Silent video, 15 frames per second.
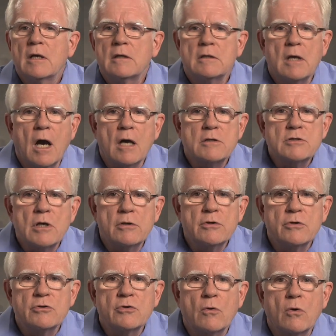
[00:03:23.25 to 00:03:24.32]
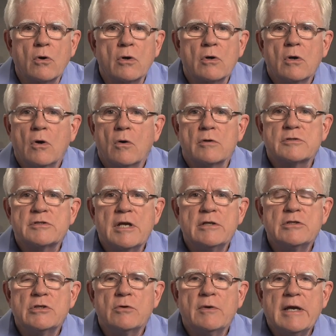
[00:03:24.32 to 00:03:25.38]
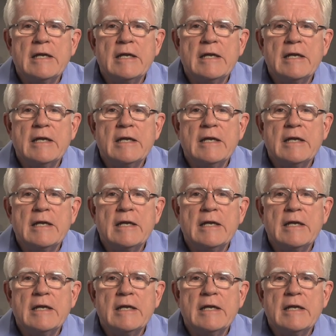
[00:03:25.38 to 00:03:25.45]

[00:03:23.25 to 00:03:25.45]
knocks on your door, or sends you